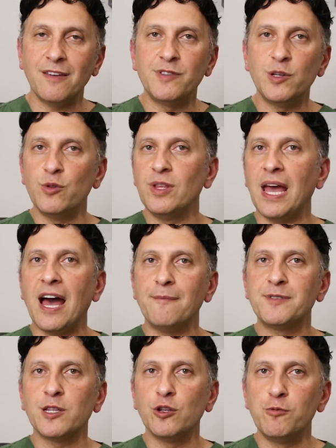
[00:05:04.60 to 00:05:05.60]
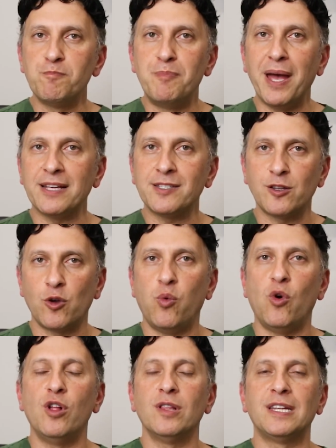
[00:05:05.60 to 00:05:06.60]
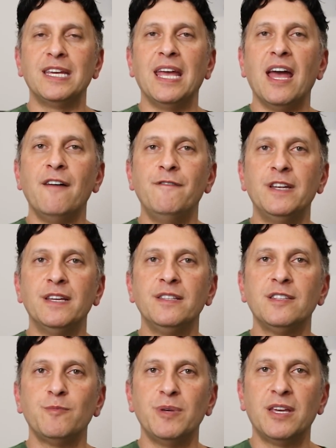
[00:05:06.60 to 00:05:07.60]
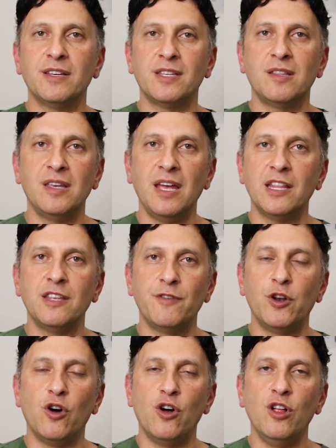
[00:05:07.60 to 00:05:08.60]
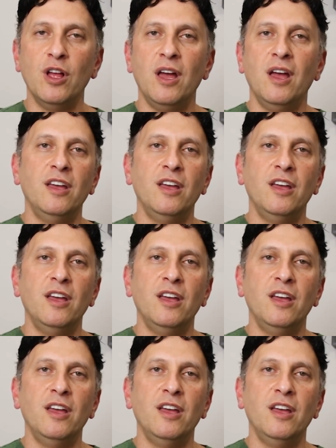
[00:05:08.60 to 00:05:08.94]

gives you the absolute best quality evidence because at the end of it all,